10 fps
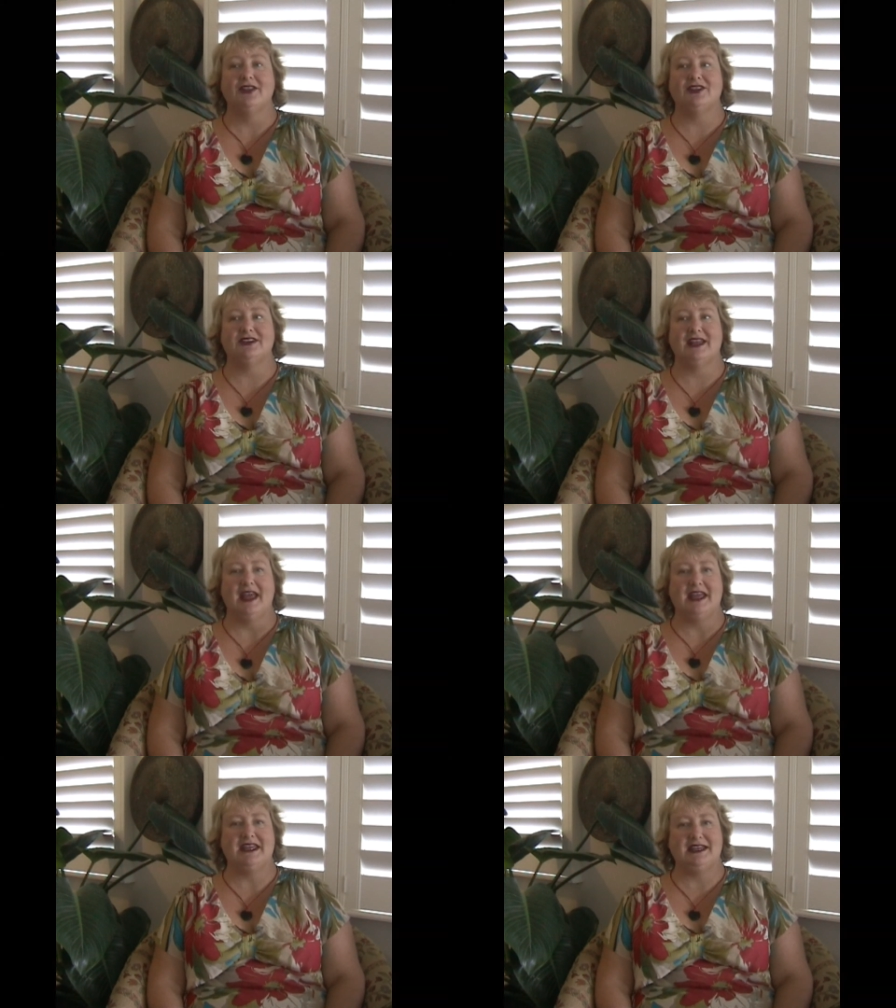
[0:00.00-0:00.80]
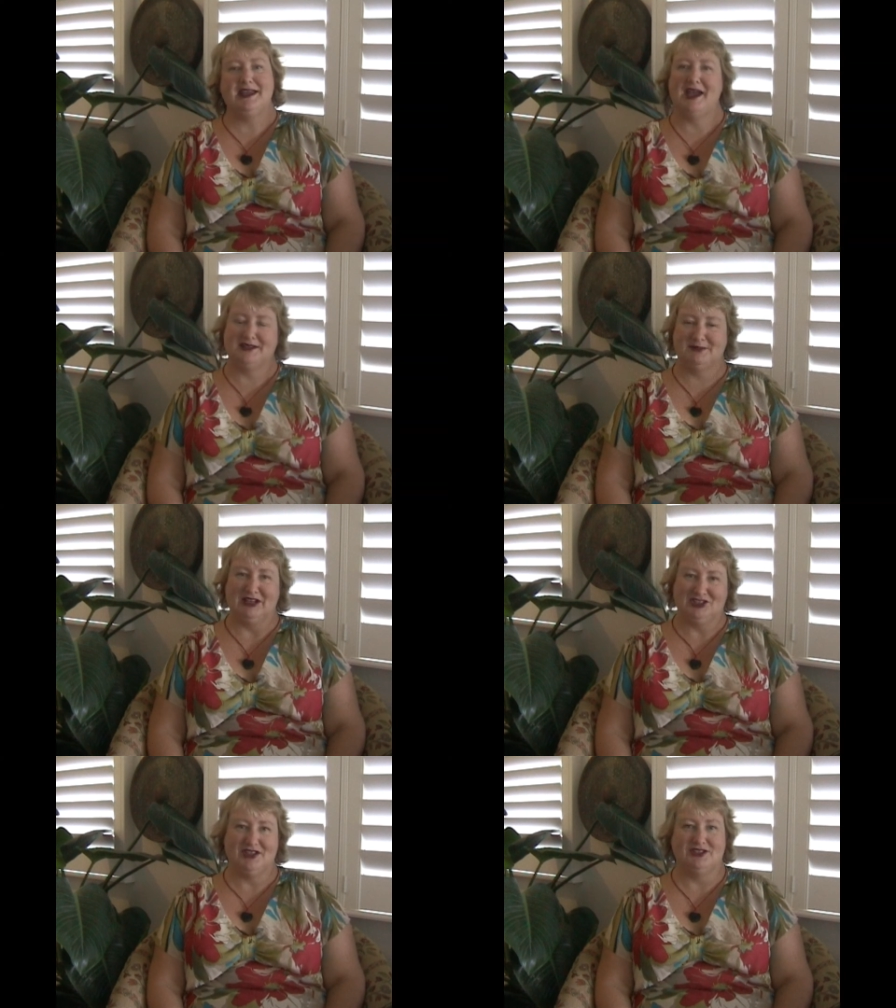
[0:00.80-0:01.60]
that he had as
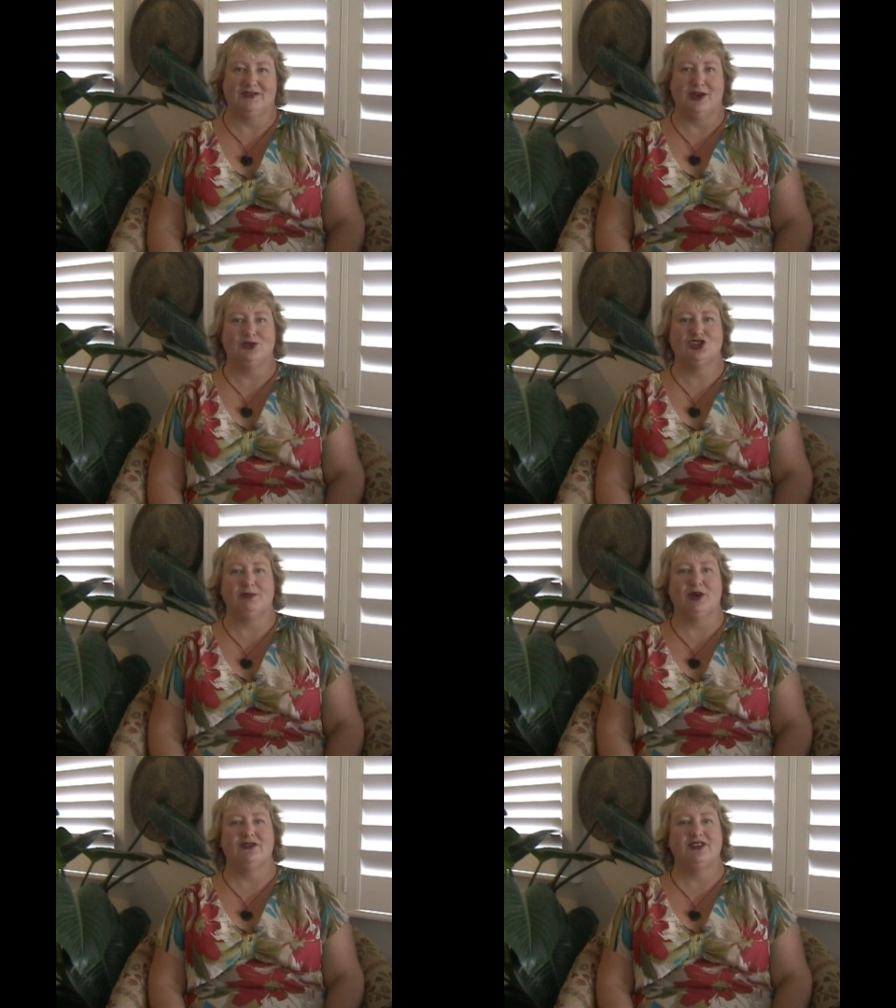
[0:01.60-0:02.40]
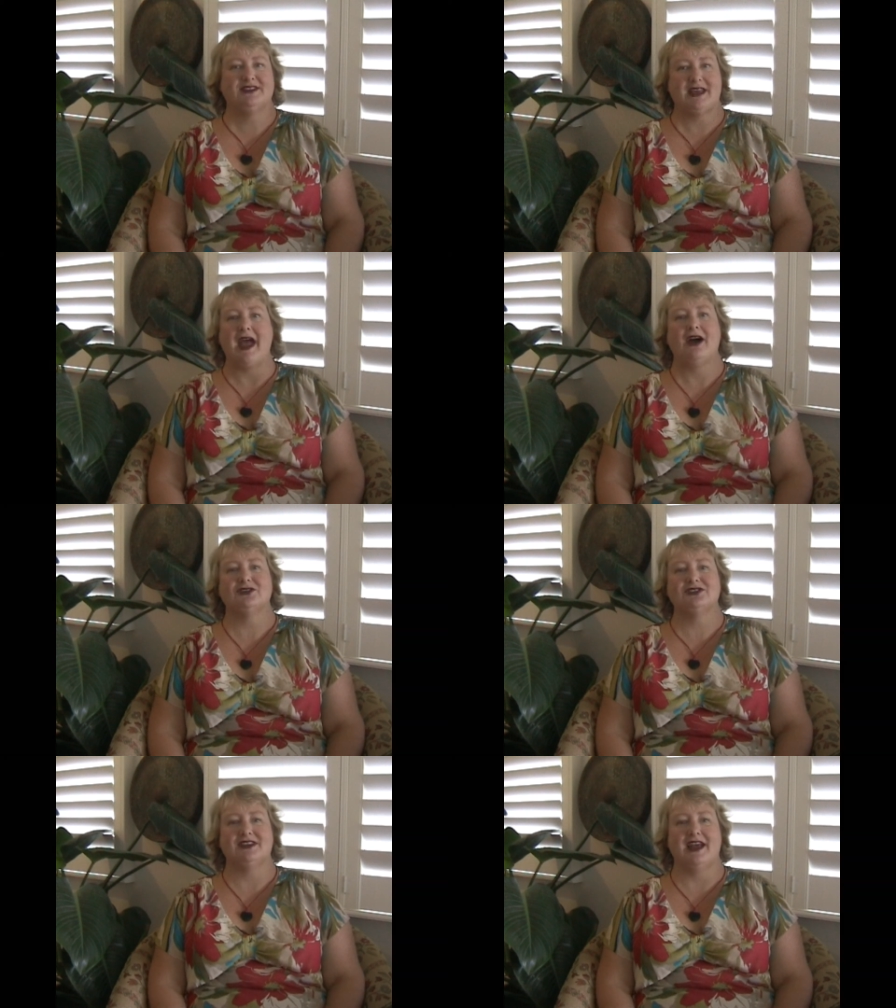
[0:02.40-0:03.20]
much sense of ownership over this
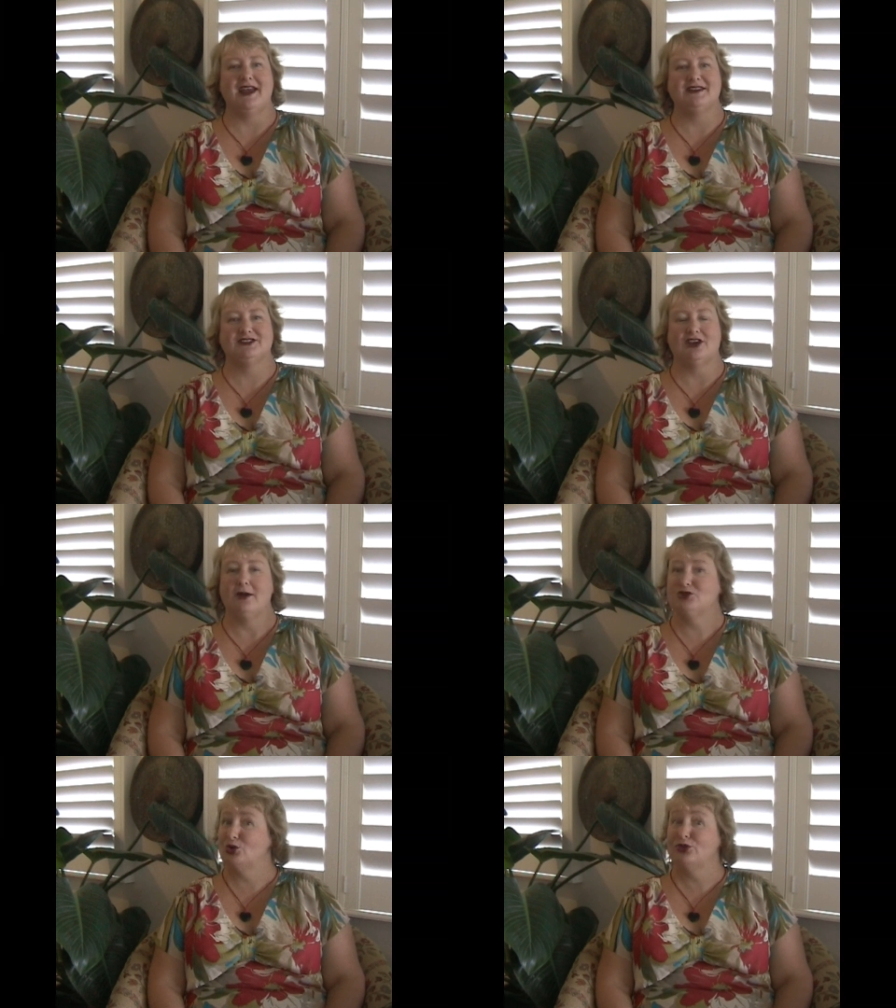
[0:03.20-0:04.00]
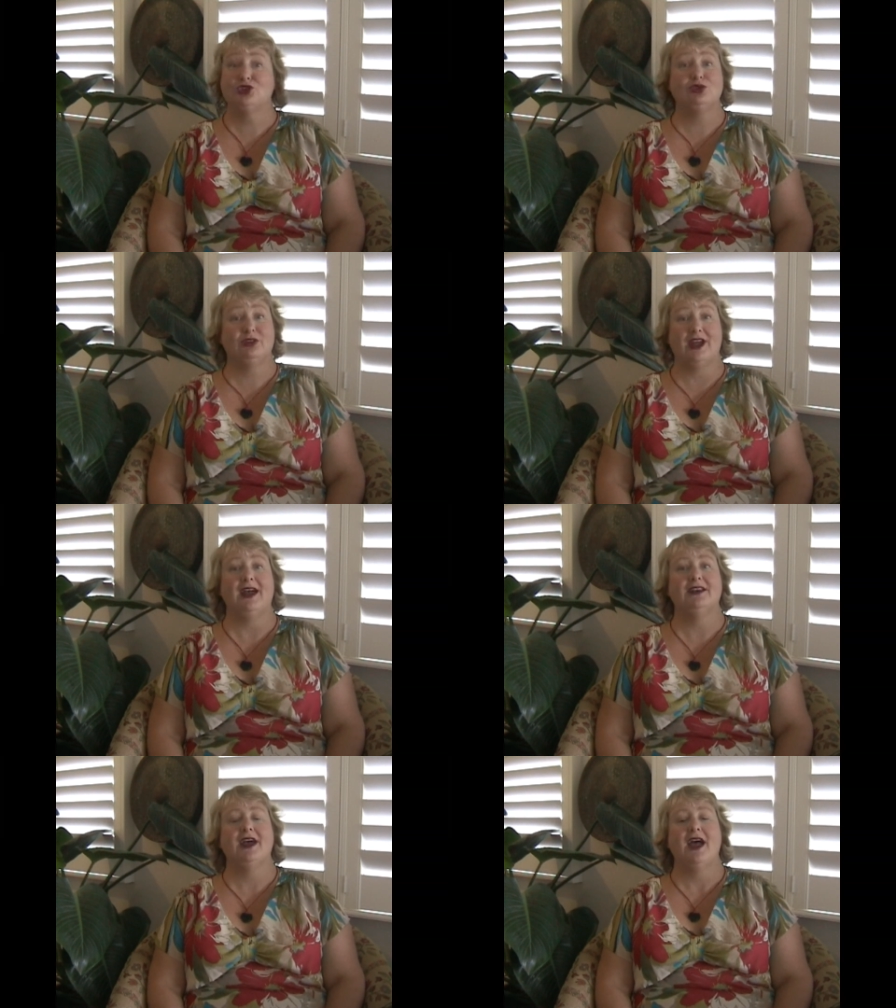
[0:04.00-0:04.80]
house as I'm sure the Duke had.